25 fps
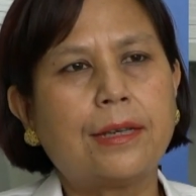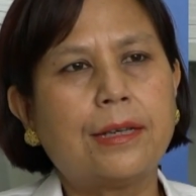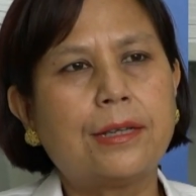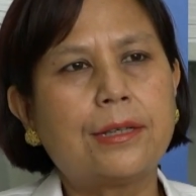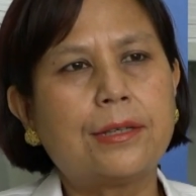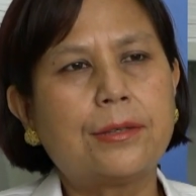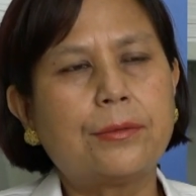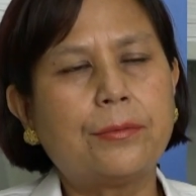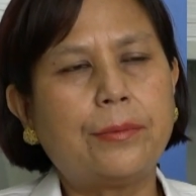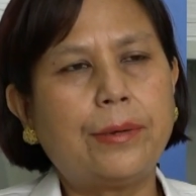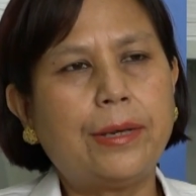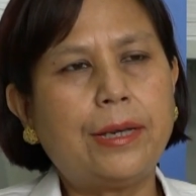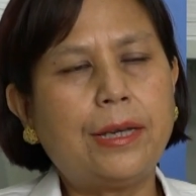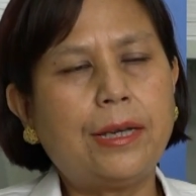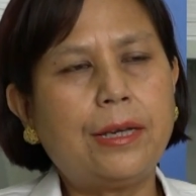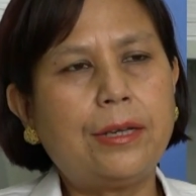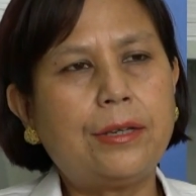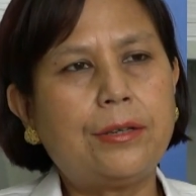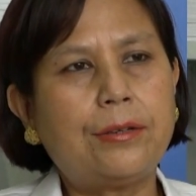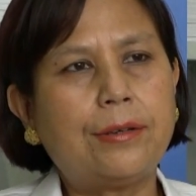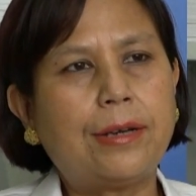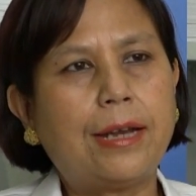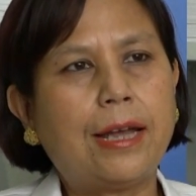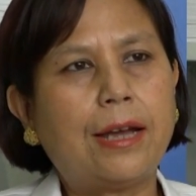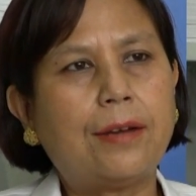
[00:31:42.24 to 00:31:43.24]
where
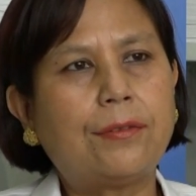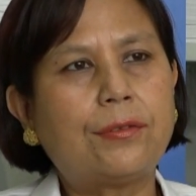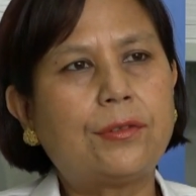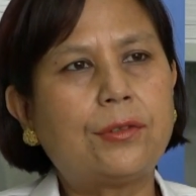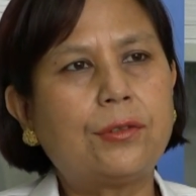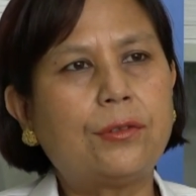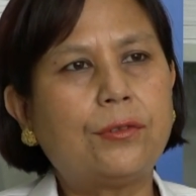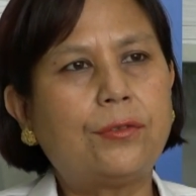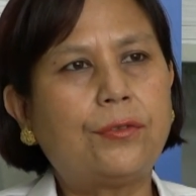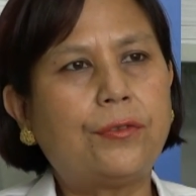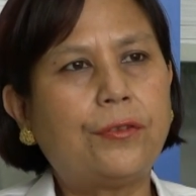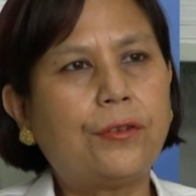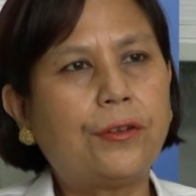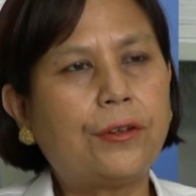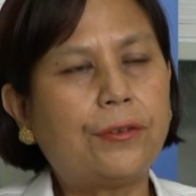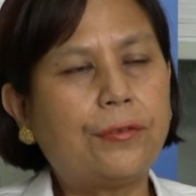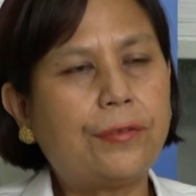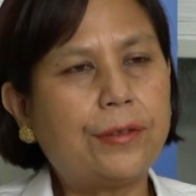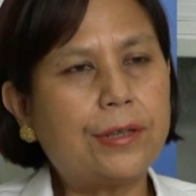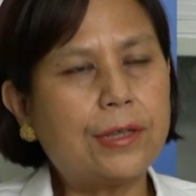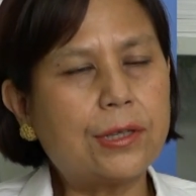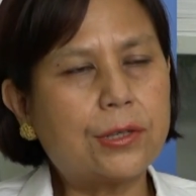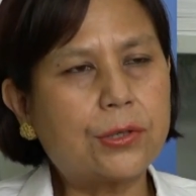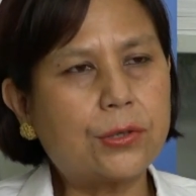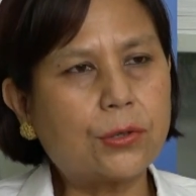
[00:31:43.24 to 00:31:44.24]
you'll have to
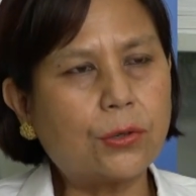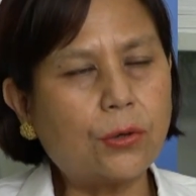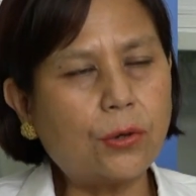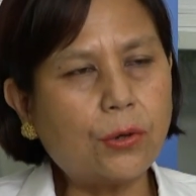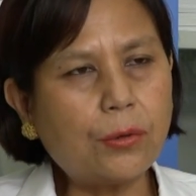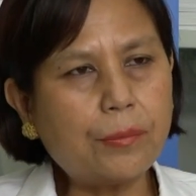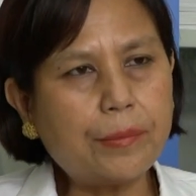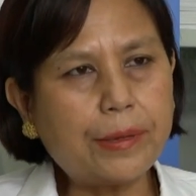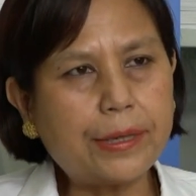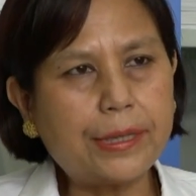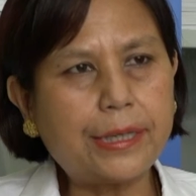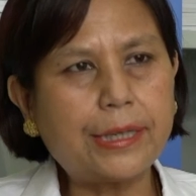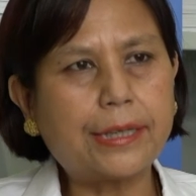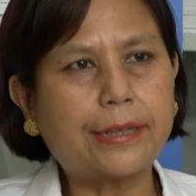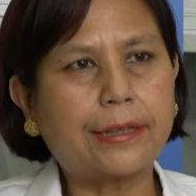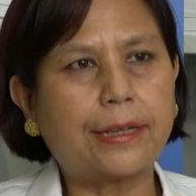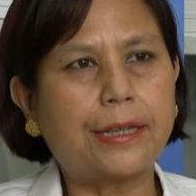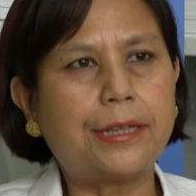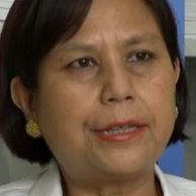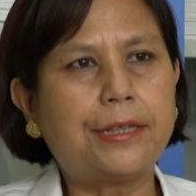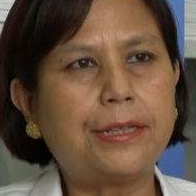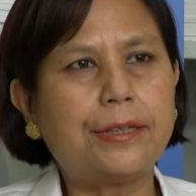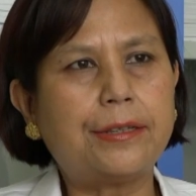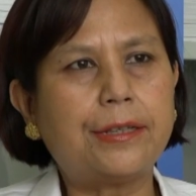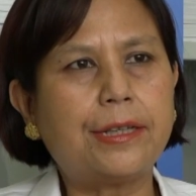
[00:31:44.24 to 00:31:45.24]
fulfill so many
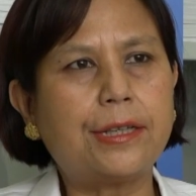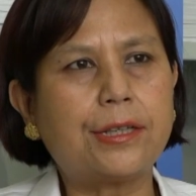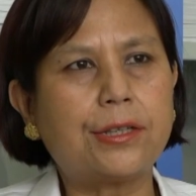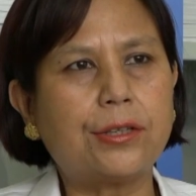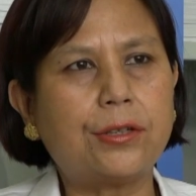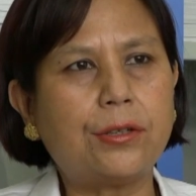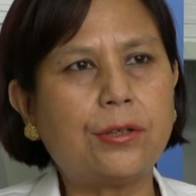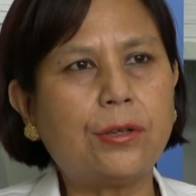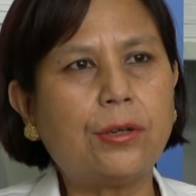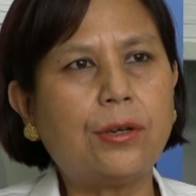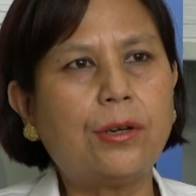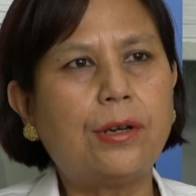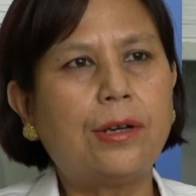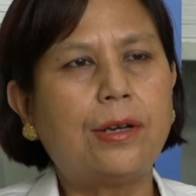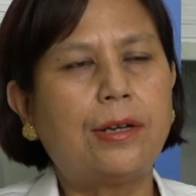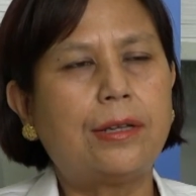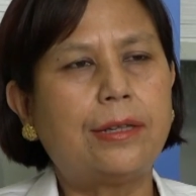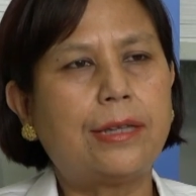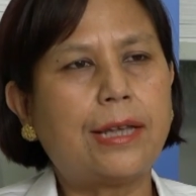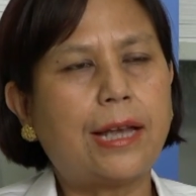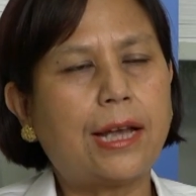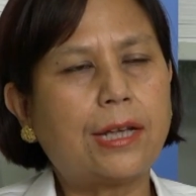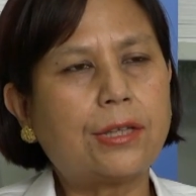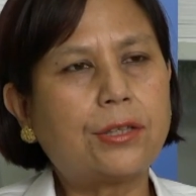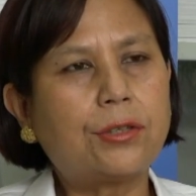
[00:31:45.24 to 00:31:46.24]
criteria. You know,
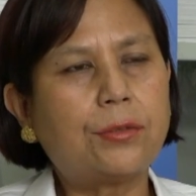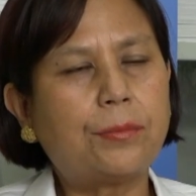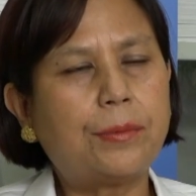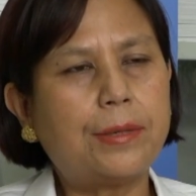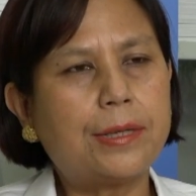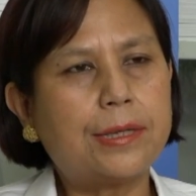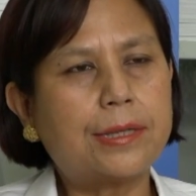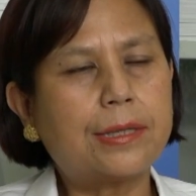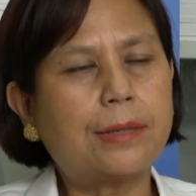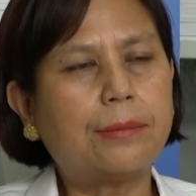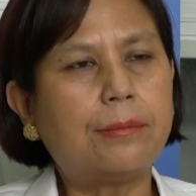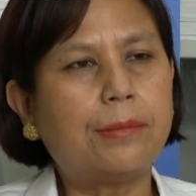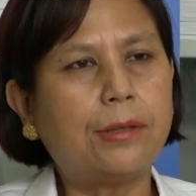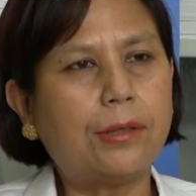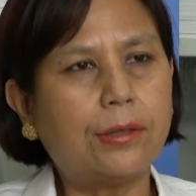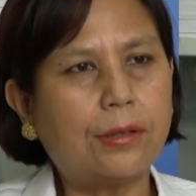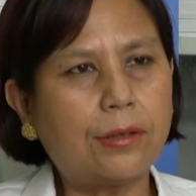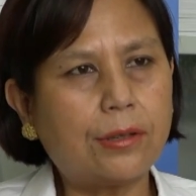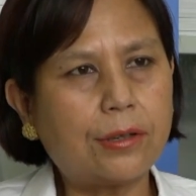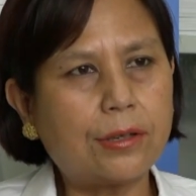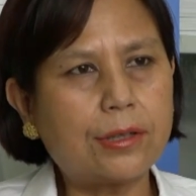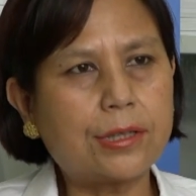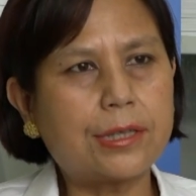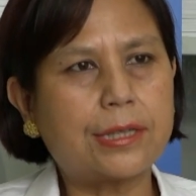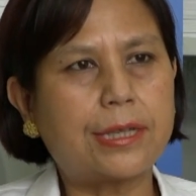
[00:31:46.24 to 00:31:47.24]
there has to be some
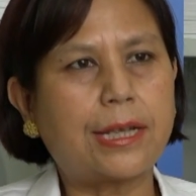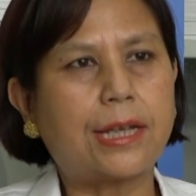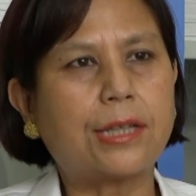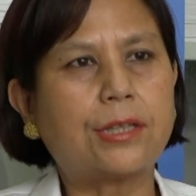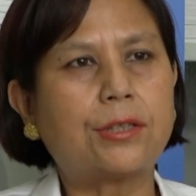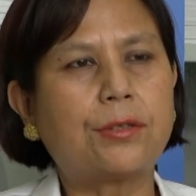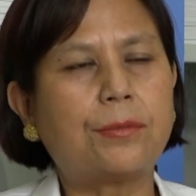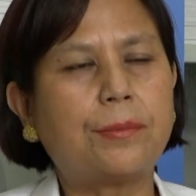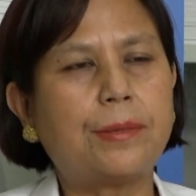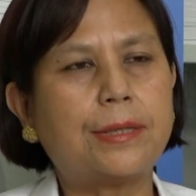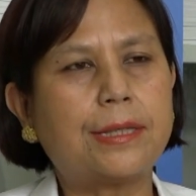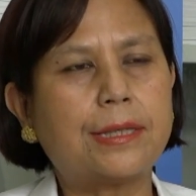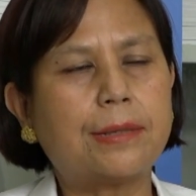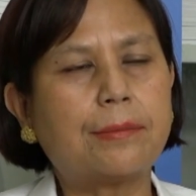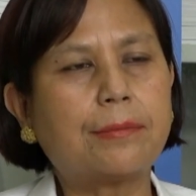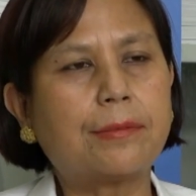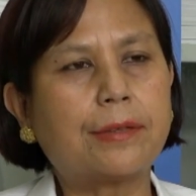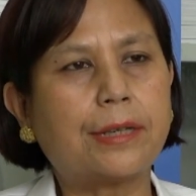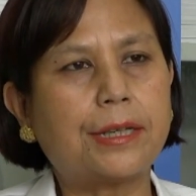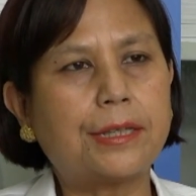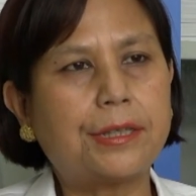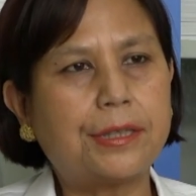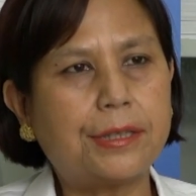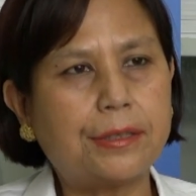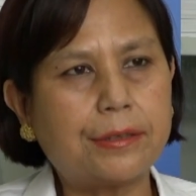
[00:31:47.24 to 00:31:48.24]
laws, there has to be some
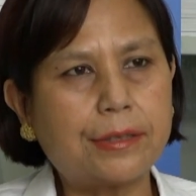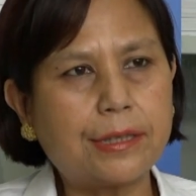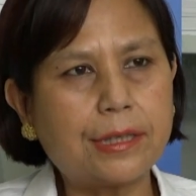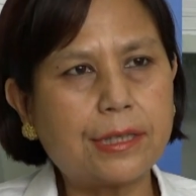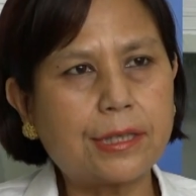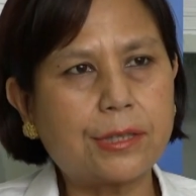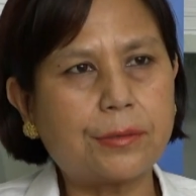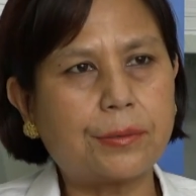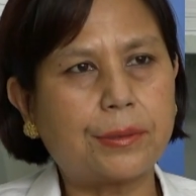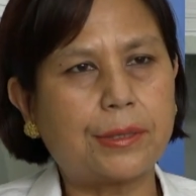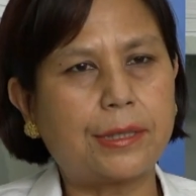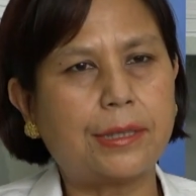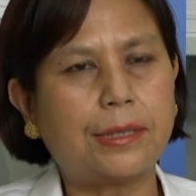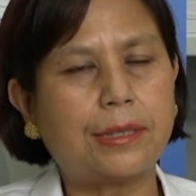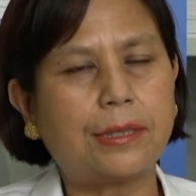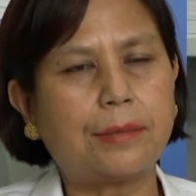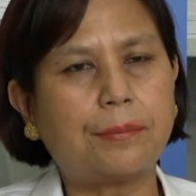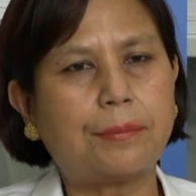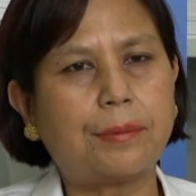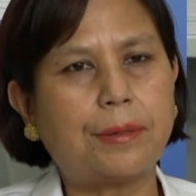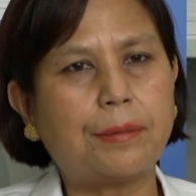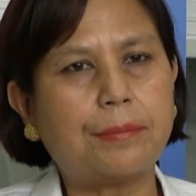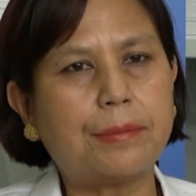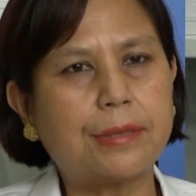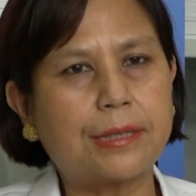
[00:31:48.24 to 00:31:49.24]
criteria within the
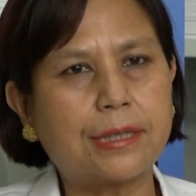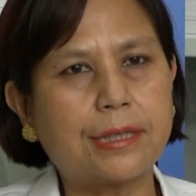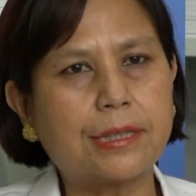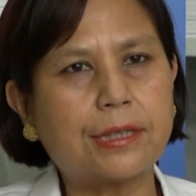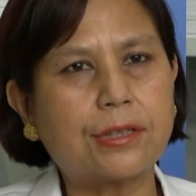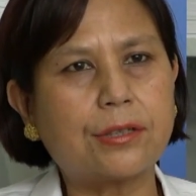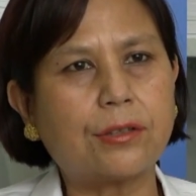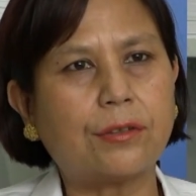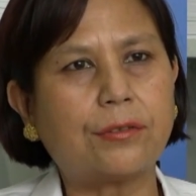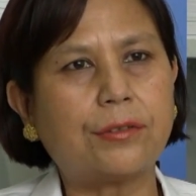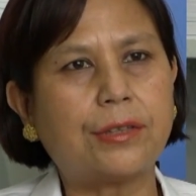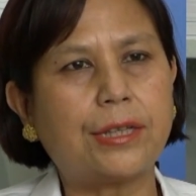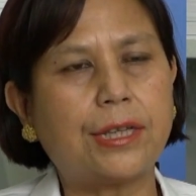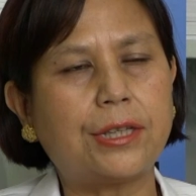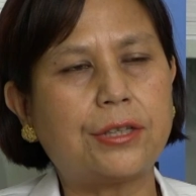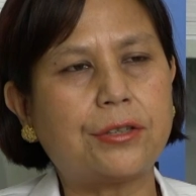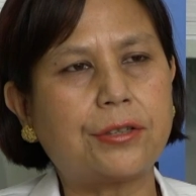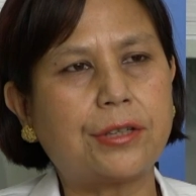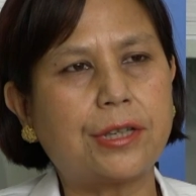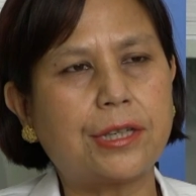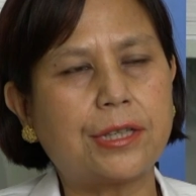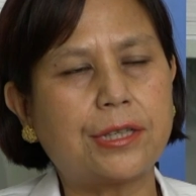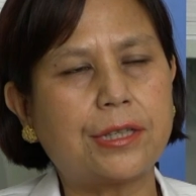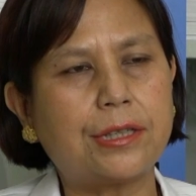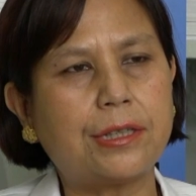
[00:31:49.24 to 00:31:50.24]
premises of the
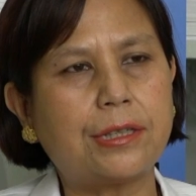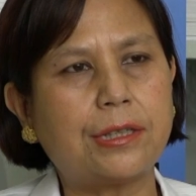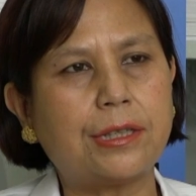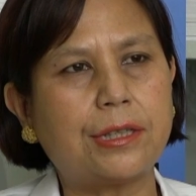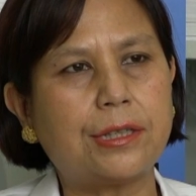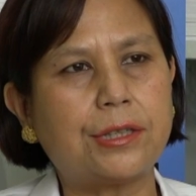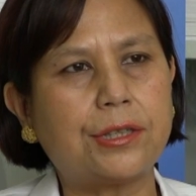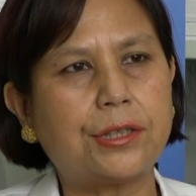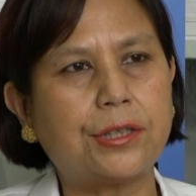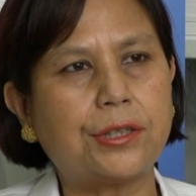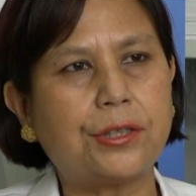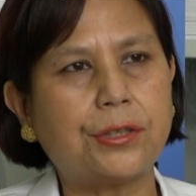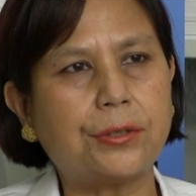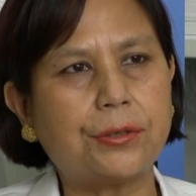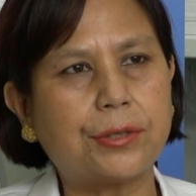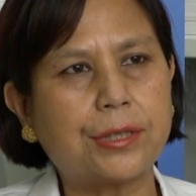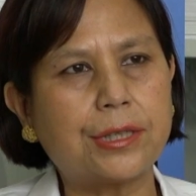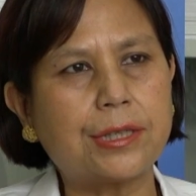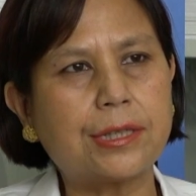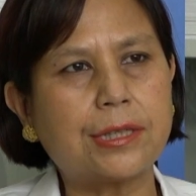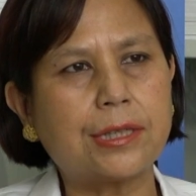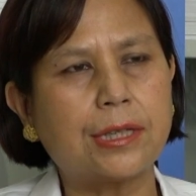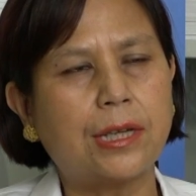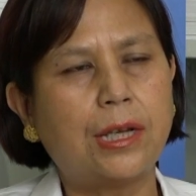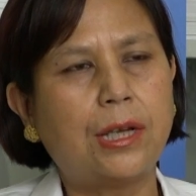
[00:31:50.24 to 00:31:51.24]
educational
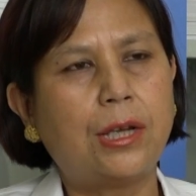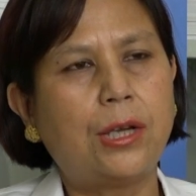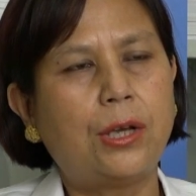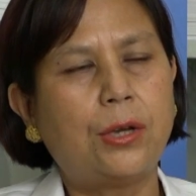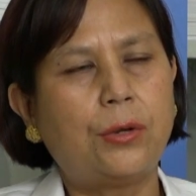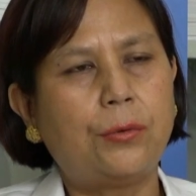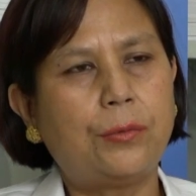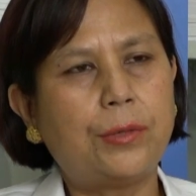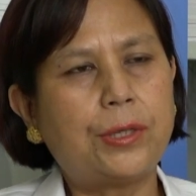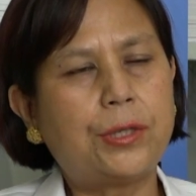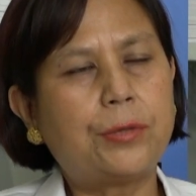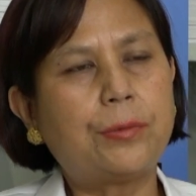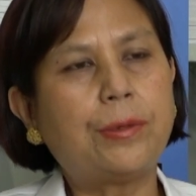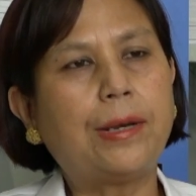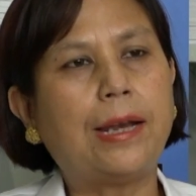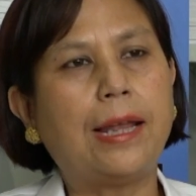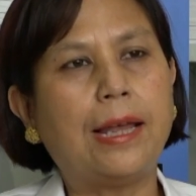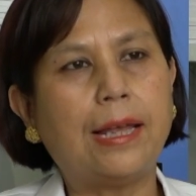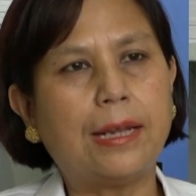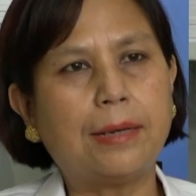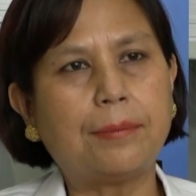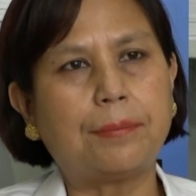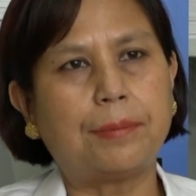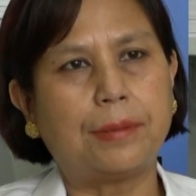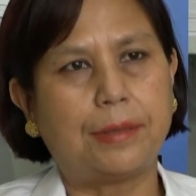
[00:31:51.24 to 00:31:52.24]
institutions which will
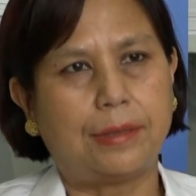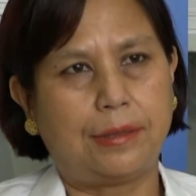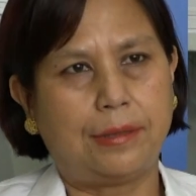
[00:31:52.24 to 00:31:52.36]
help